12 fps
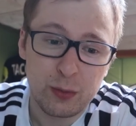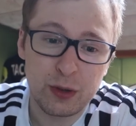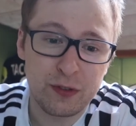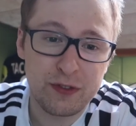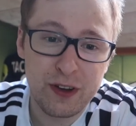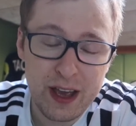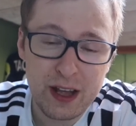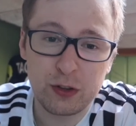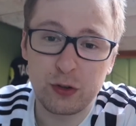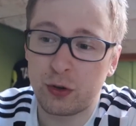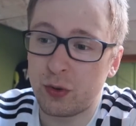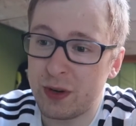We'll
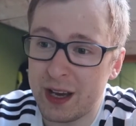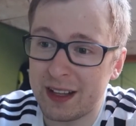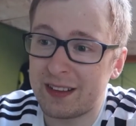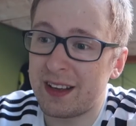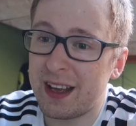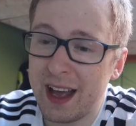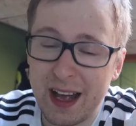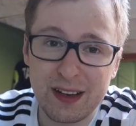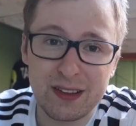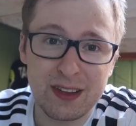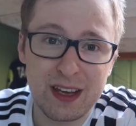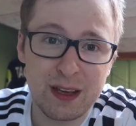fail to create
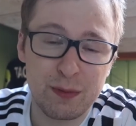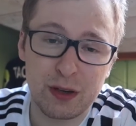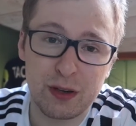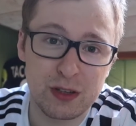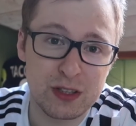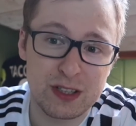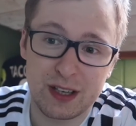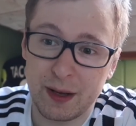anything because